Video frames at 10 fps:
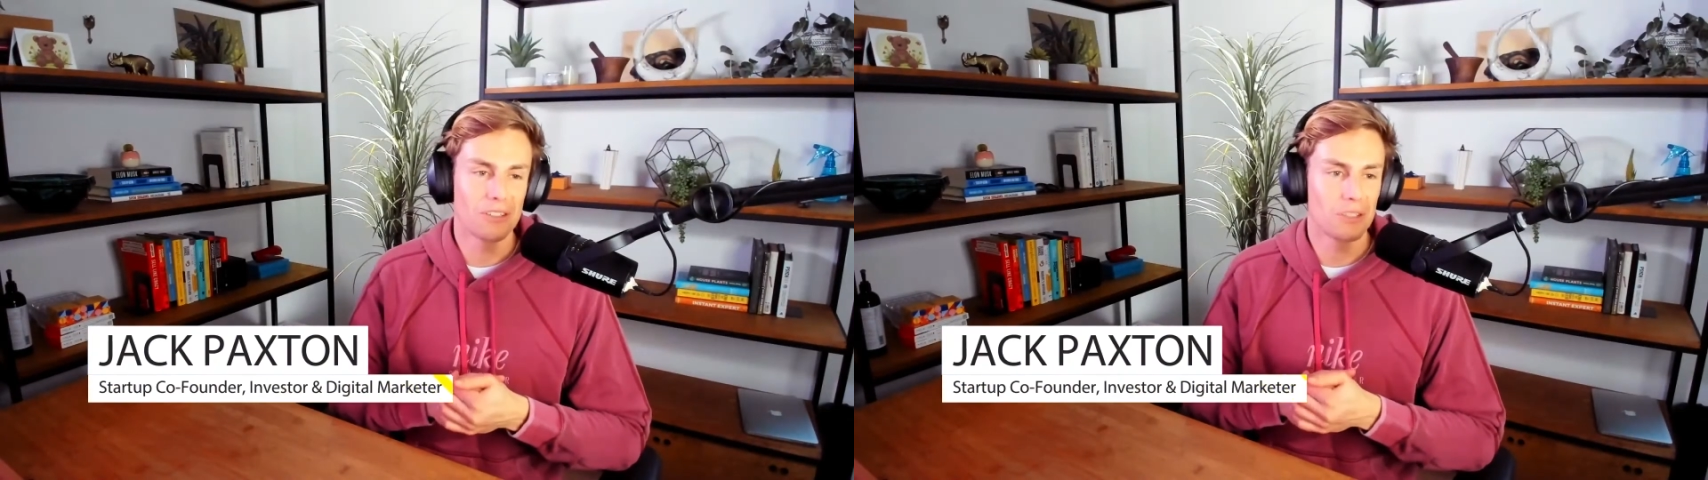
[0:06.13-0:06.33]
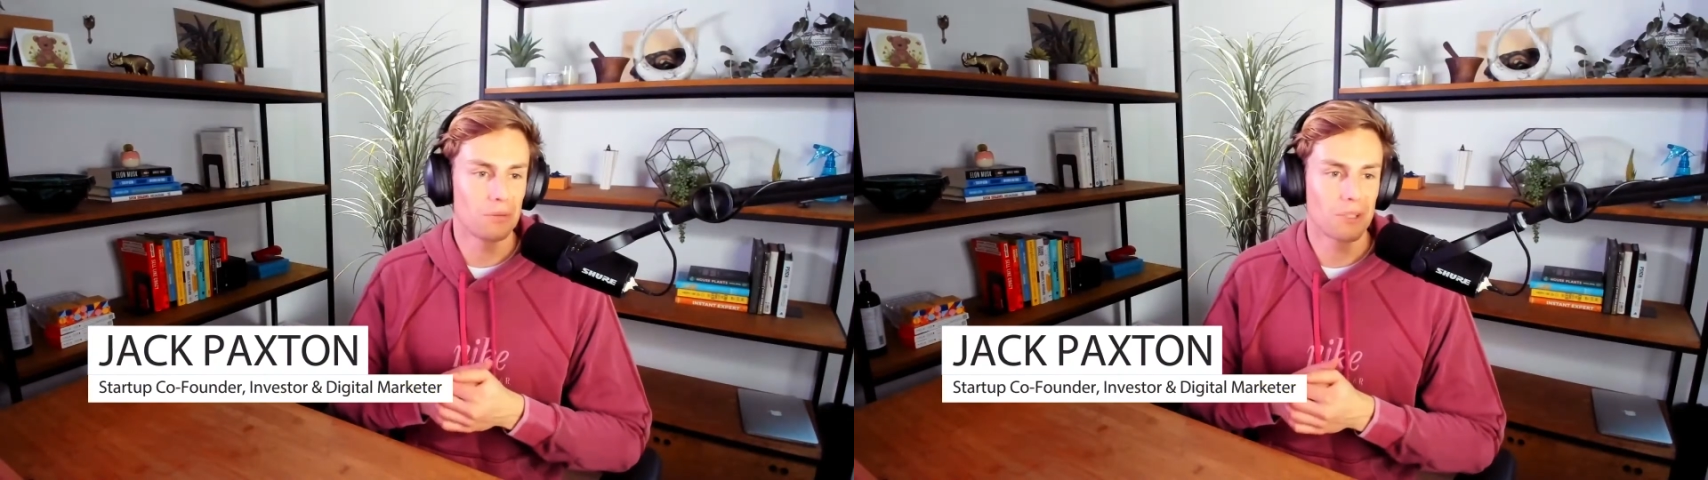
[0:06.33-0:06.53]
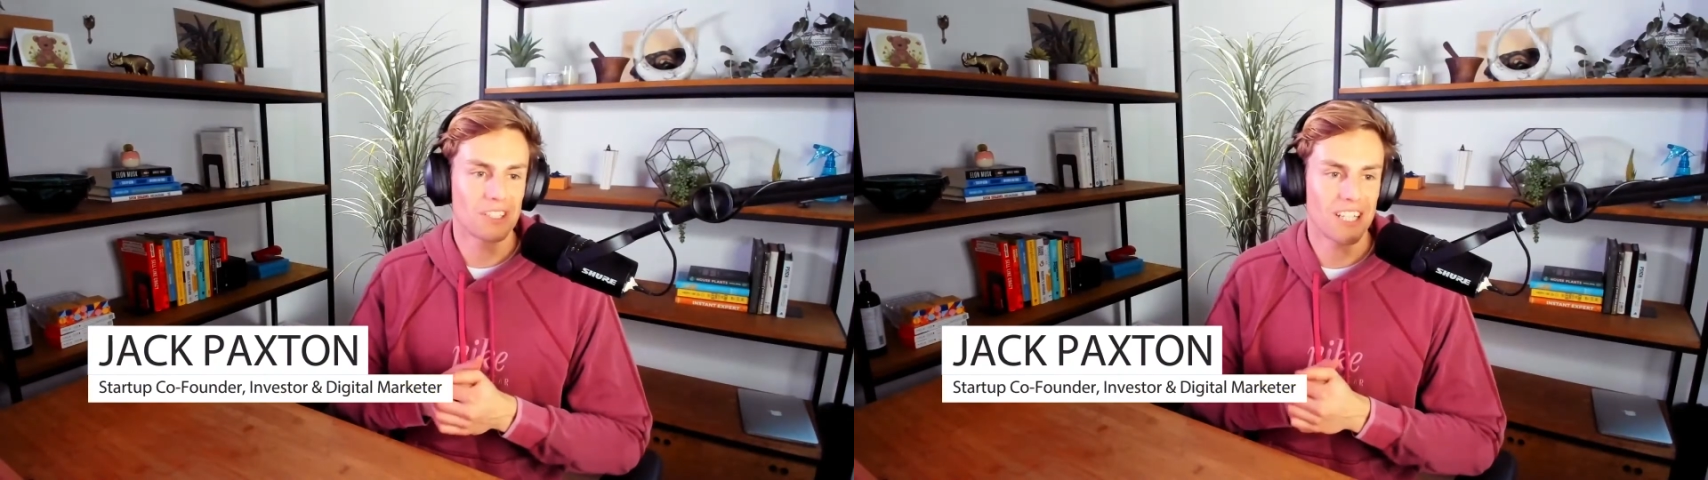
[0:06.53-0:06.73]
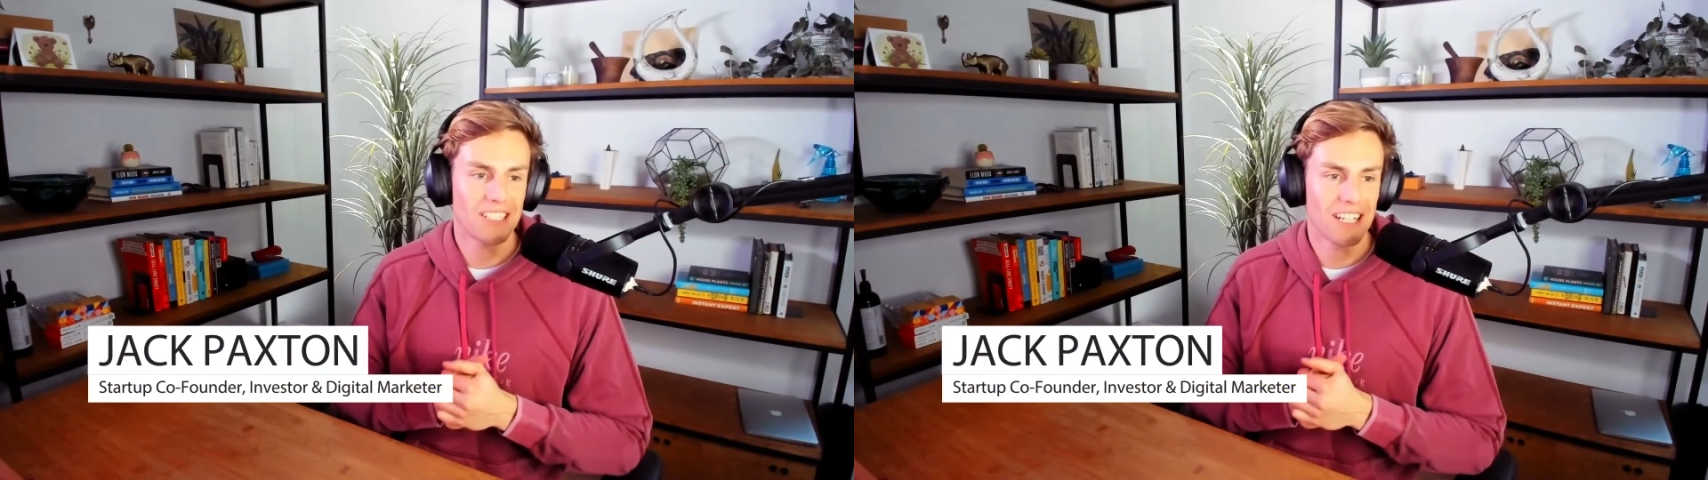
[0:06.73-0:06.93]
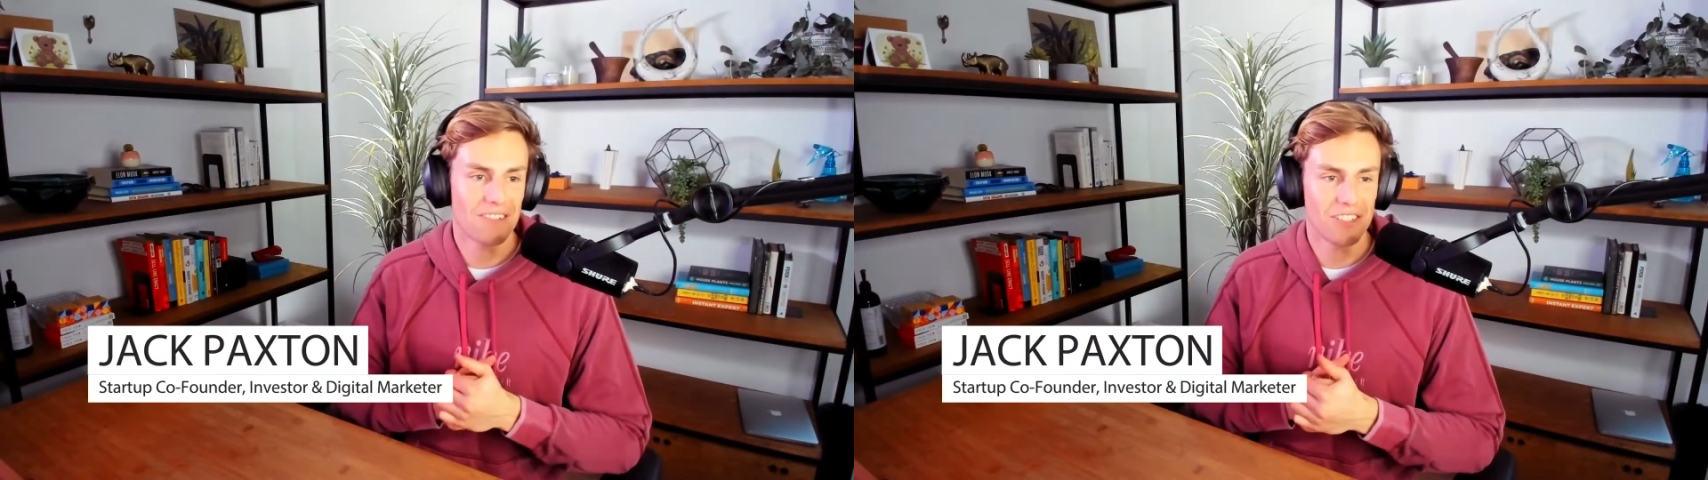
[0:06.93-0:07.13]
Super
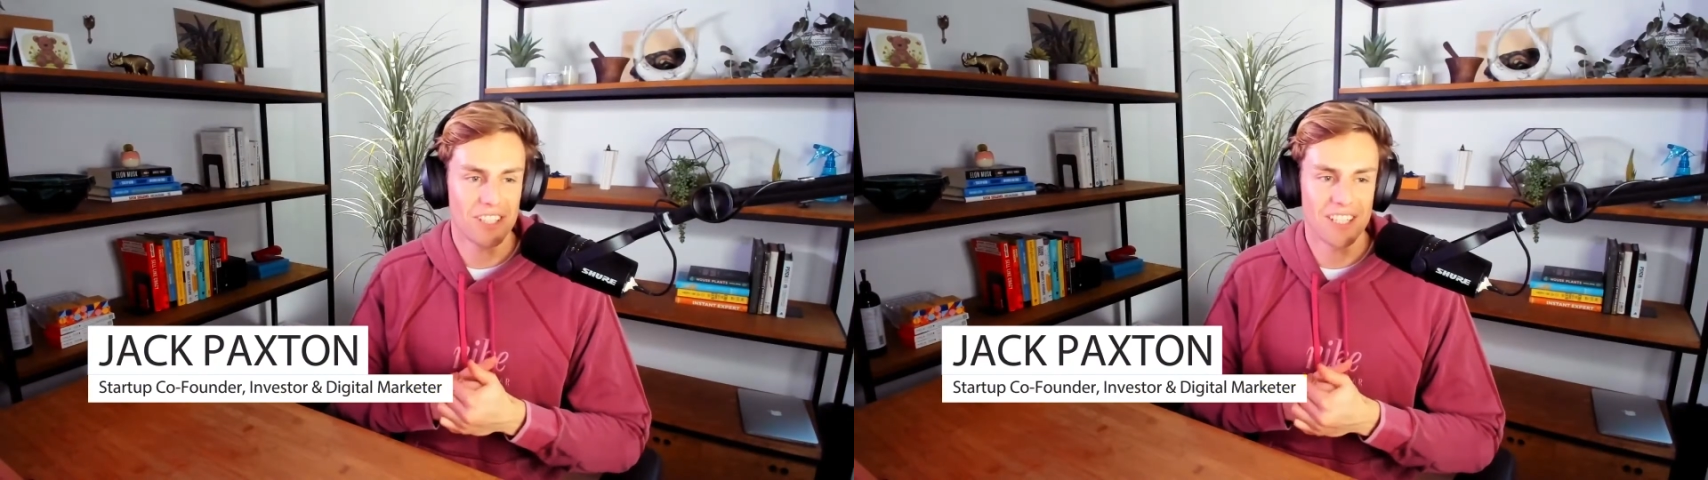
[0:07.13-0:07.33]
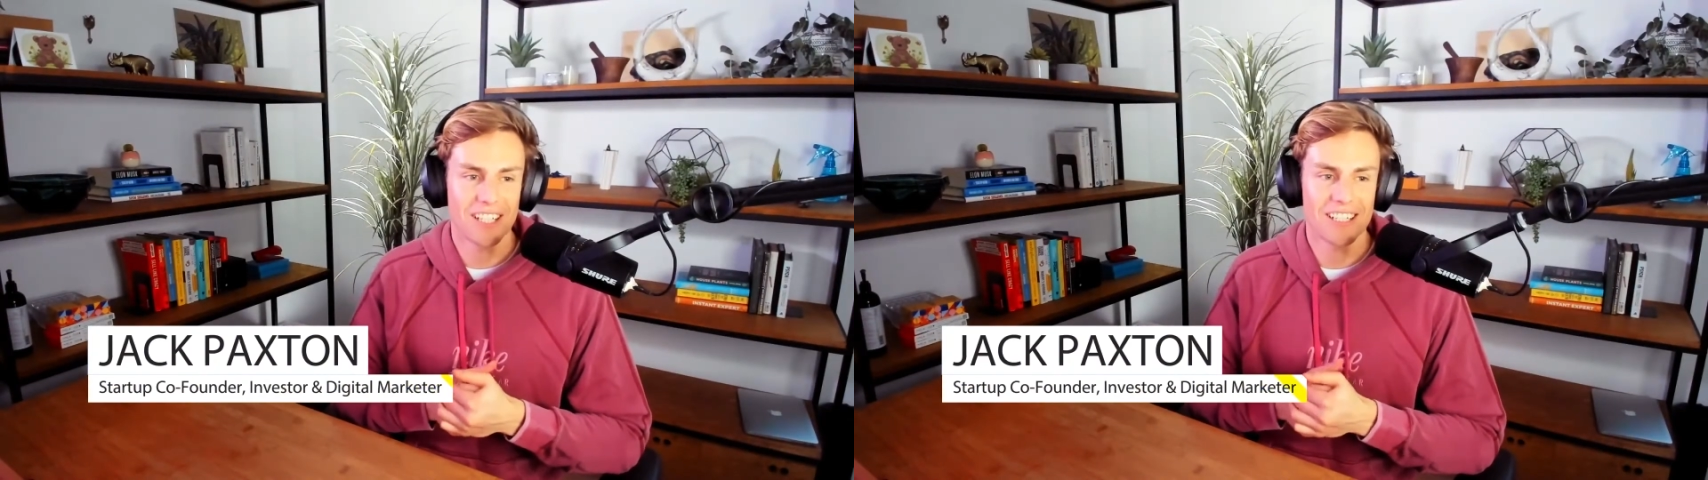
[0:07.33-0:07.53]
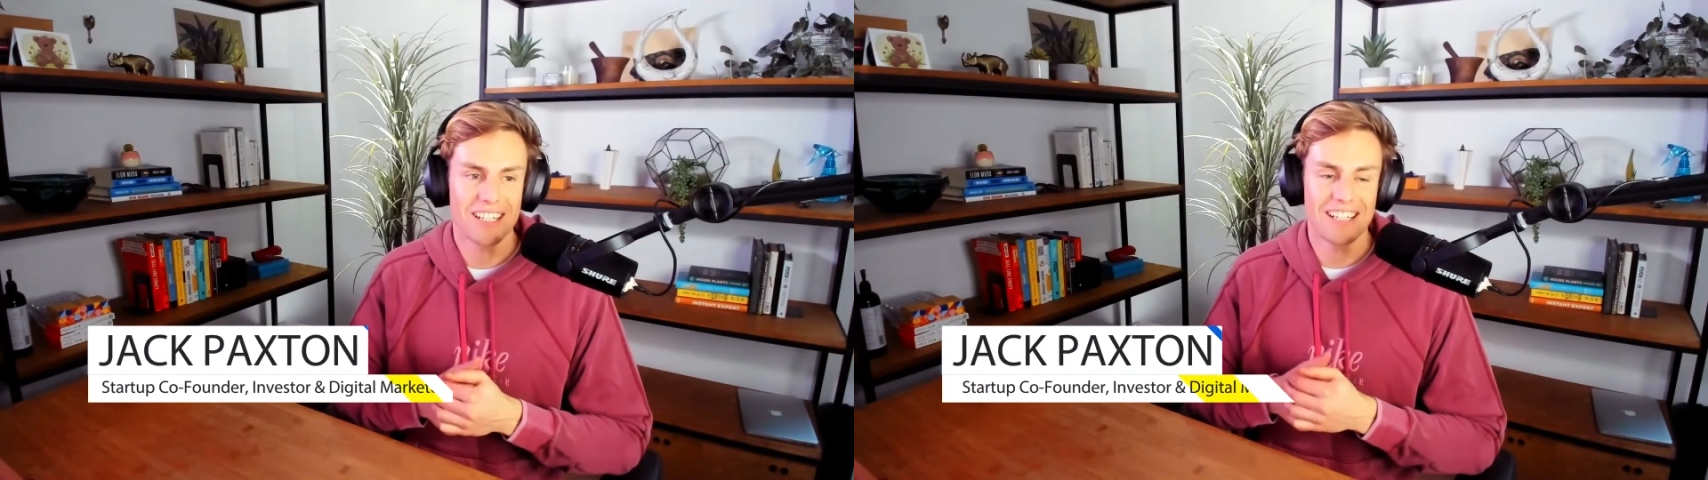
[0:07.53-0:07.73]
excited to have you here.